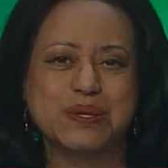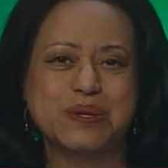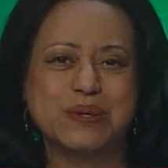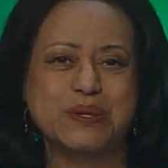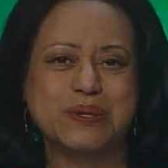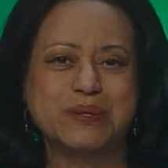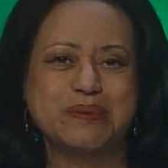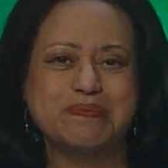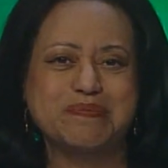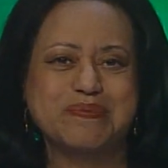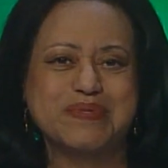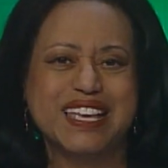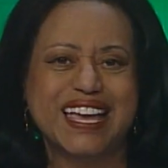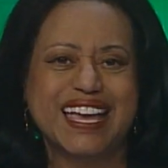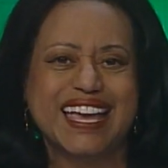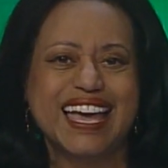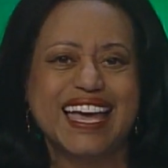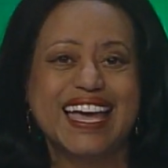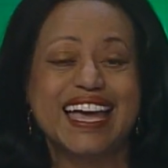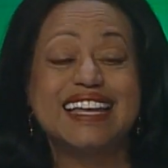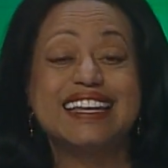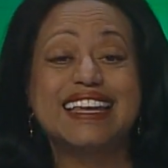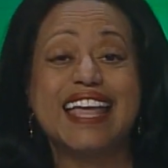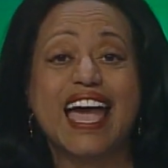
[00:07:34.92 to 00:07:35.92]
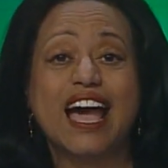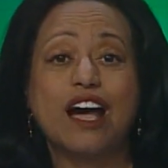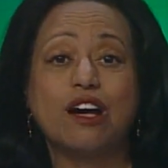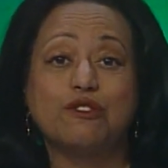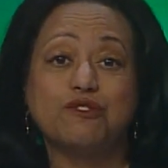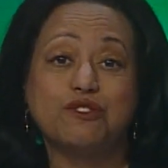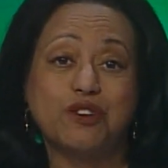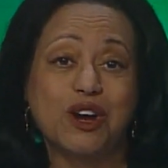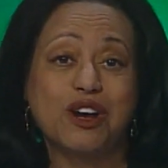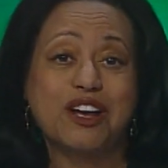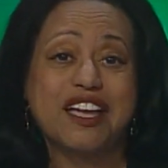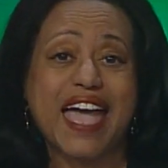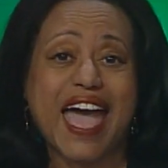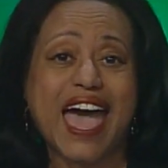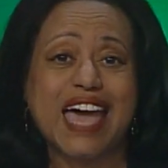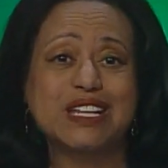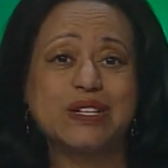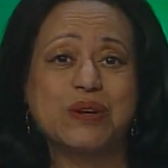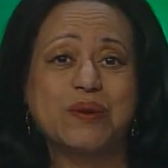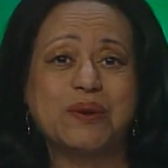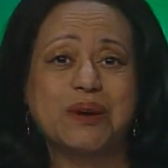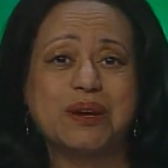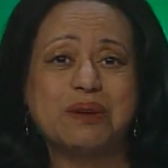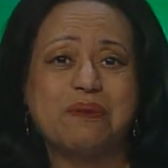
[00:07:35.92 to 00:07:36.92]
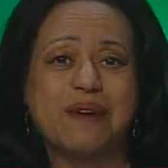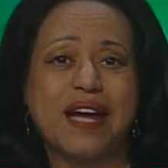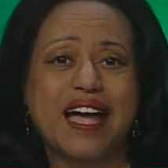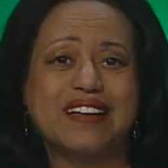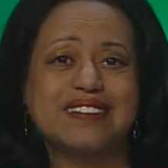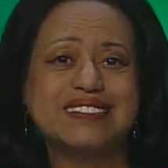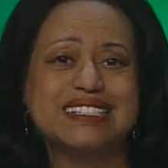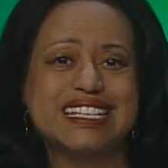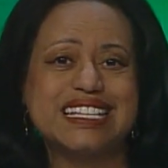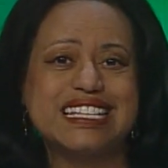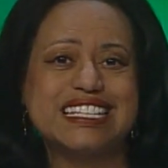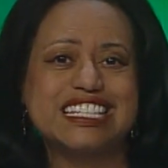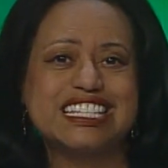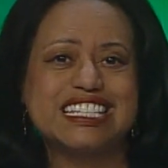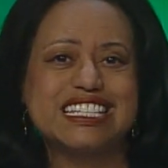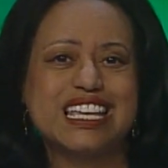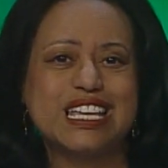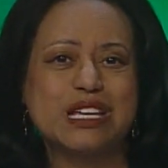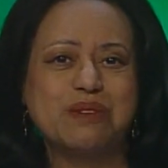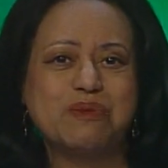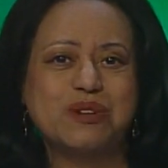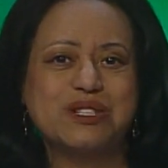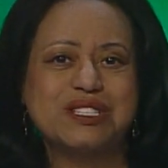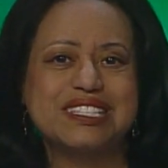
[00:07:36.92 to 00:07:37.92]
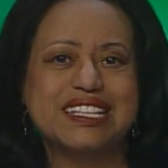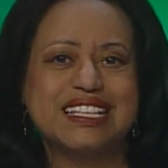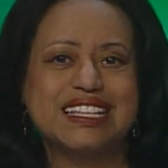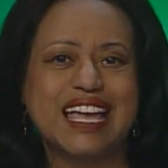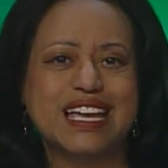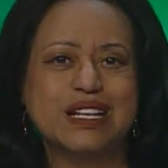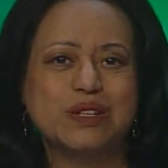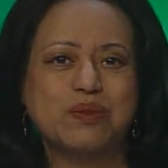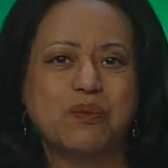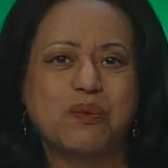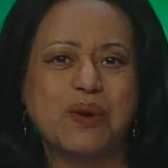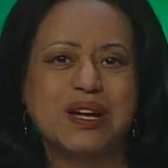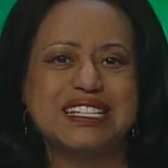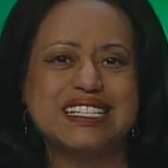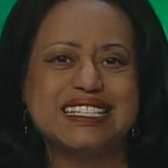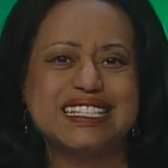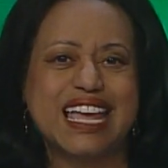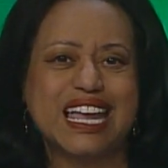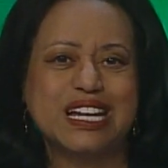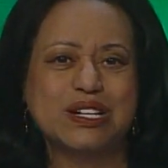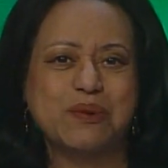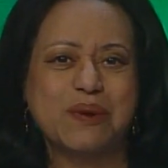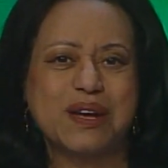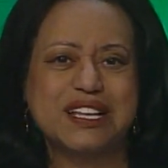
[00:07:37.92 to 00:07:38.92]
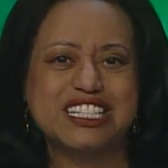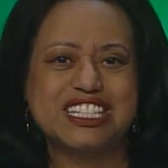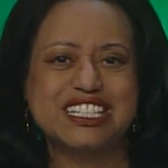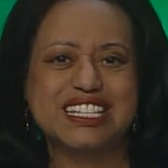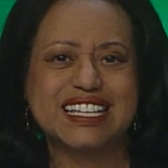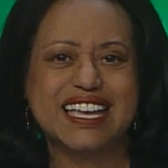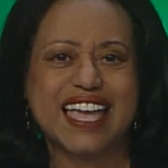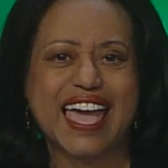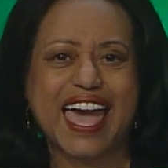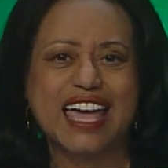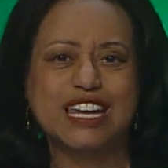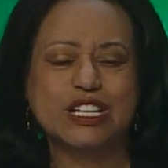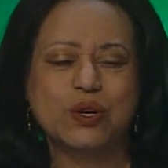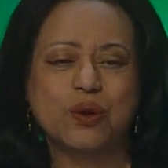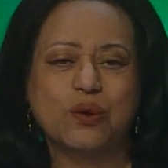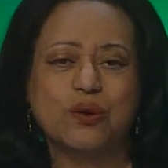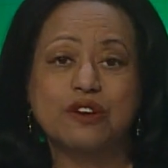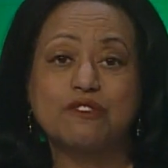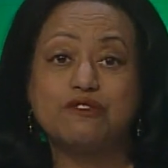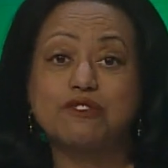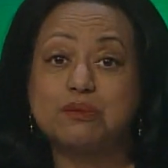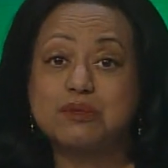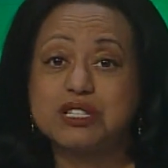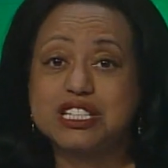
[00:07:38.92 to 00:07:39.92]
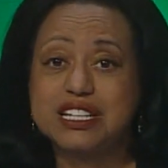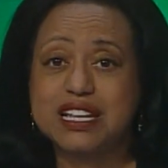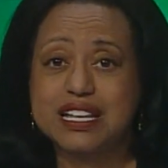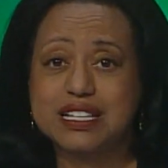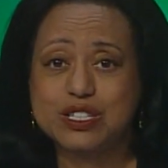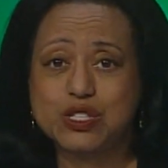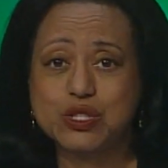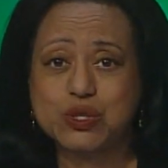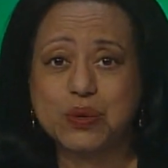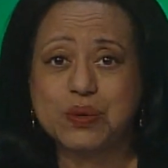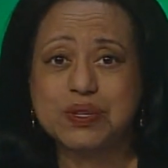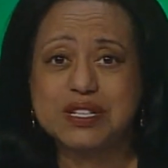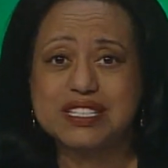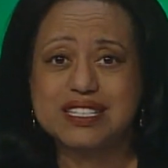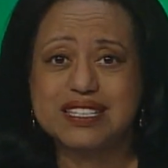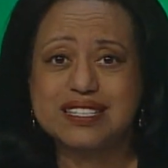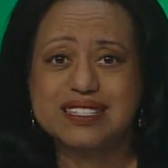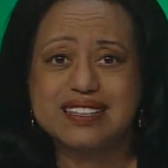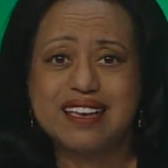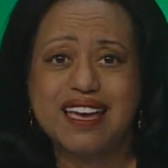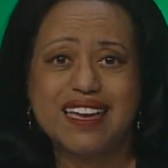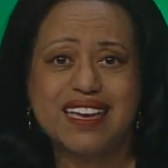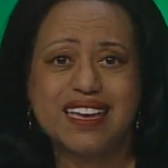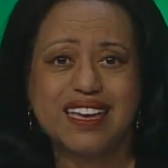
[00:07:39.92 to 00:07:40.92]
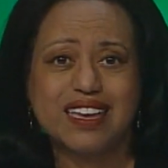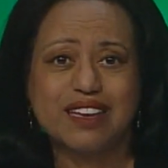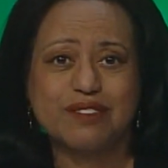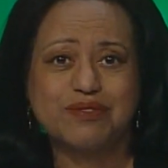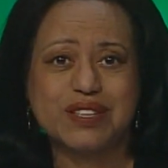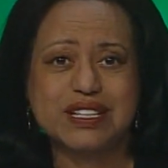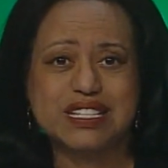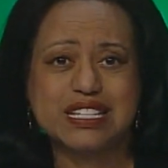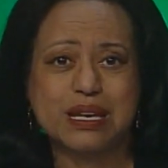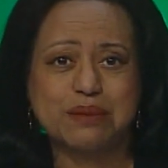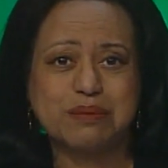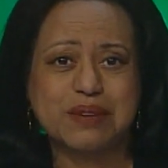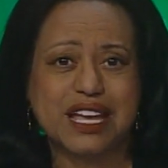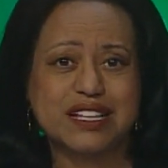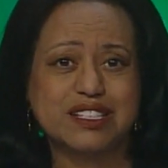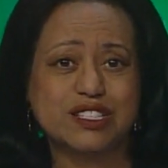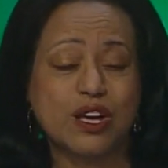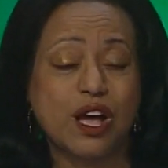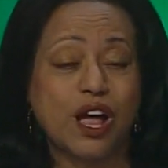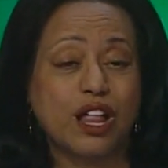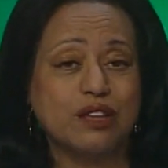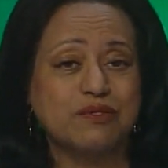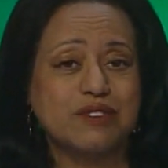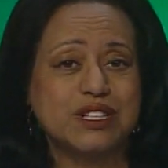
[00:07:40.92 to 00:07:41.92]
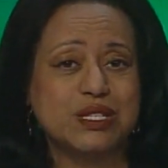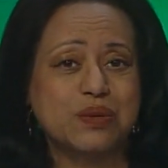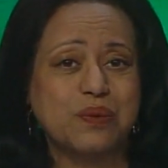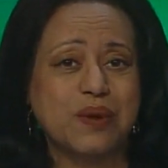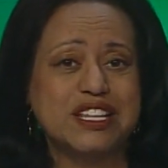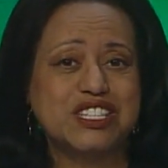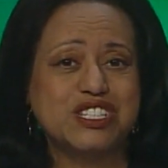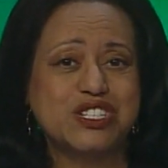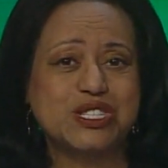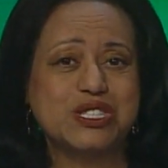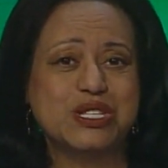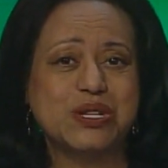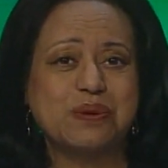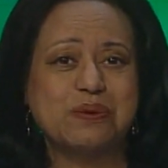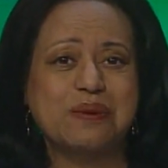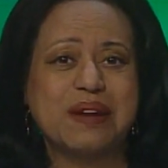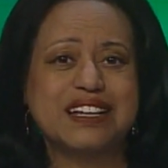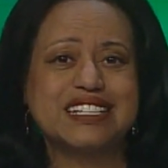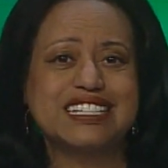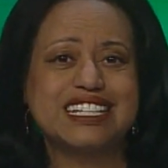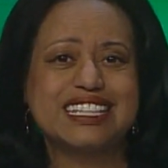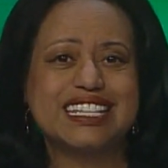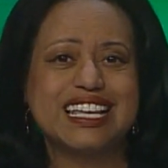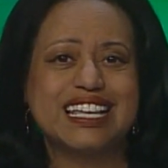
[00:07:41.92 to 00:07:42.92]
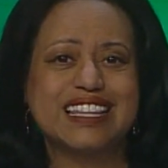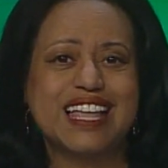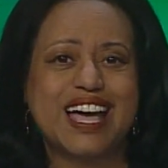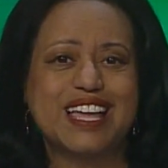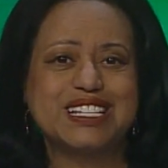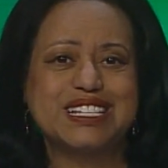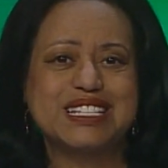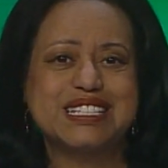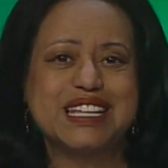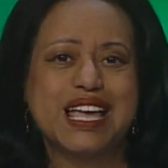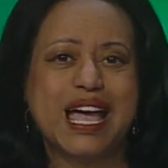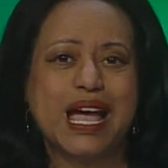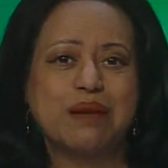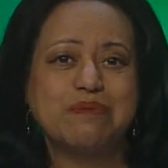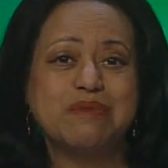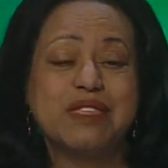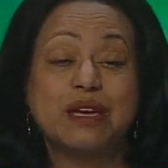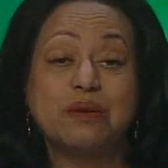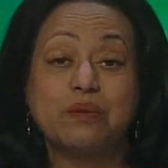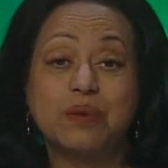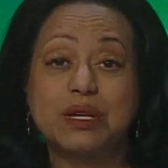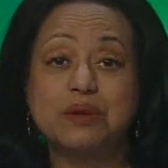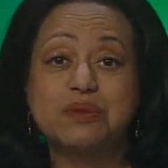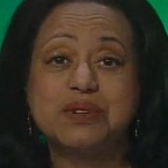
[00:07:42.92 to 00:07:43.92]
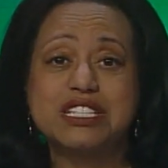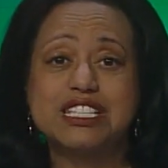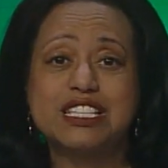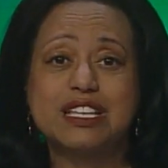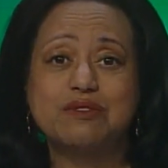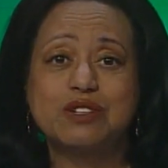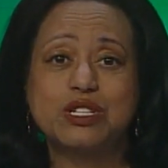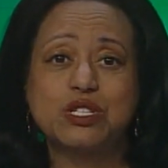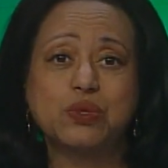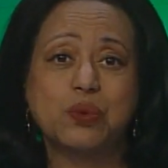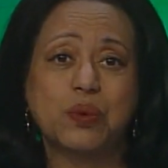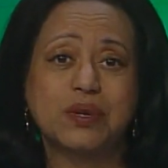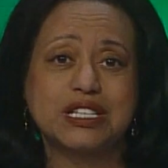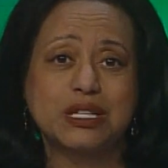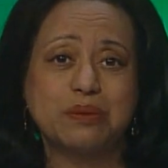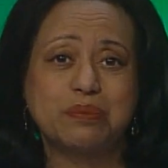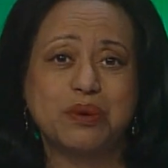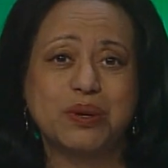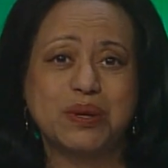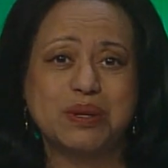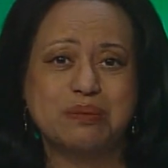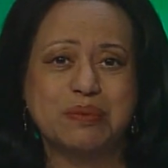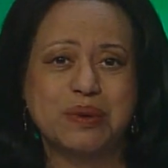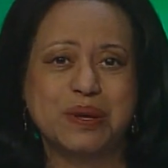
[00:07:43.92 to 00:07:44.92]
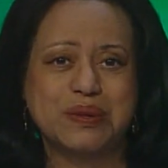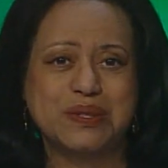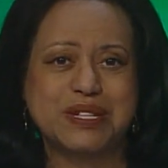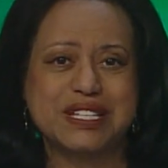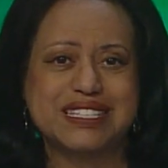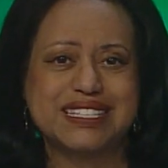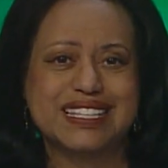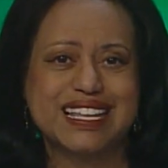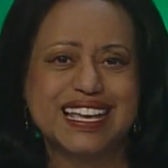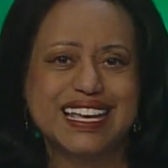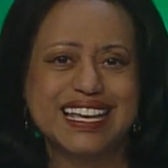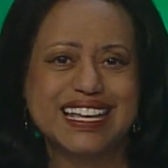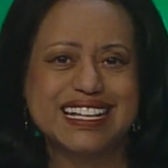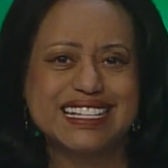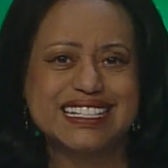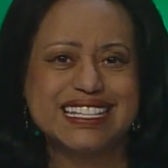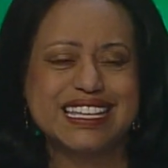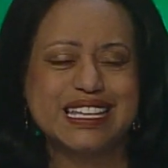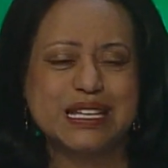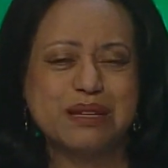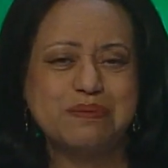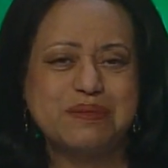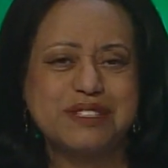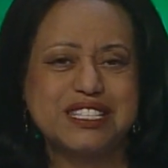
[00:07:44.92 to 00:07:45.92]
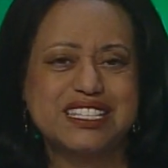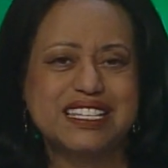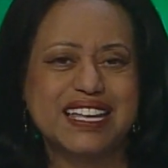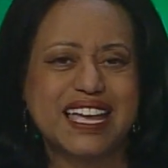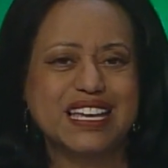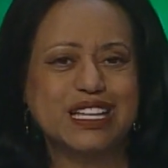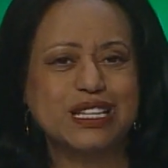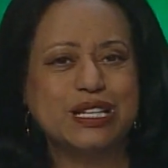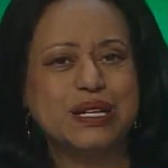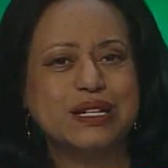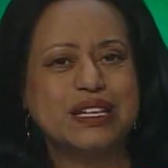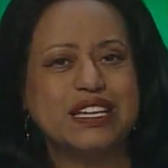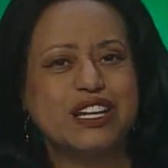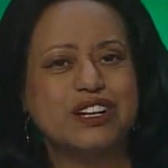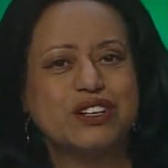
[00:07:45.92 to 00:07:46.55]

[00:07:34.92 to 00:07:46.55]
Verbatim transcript: School. And now for our category round, each team will select one 10 question category from today's choices. If the team gets all of its questions correct in the allotted time, they will receive a 20 point bonus. Teams, take a look.